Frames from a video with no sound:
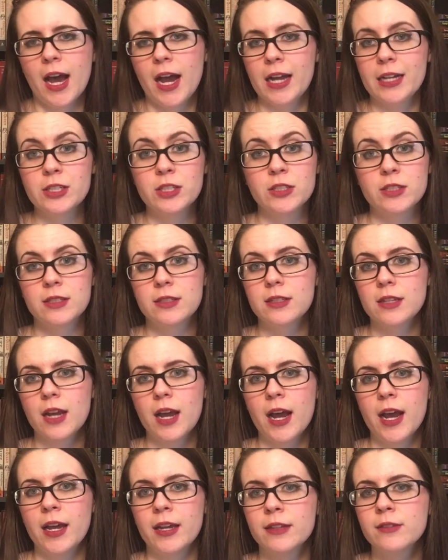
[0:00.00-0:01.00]

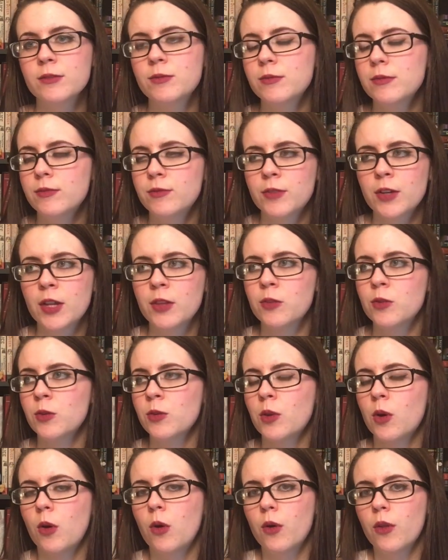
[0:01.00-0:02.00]
I read through
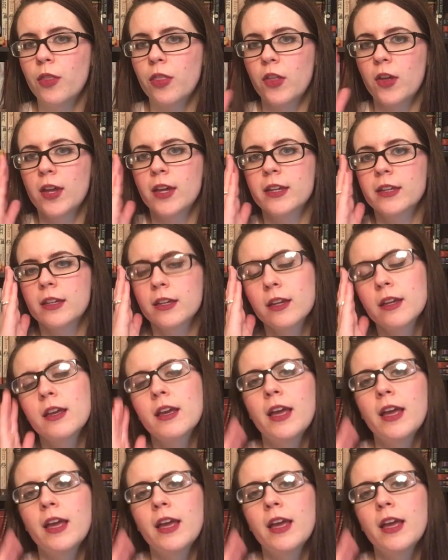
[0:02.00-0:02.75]
the whole thing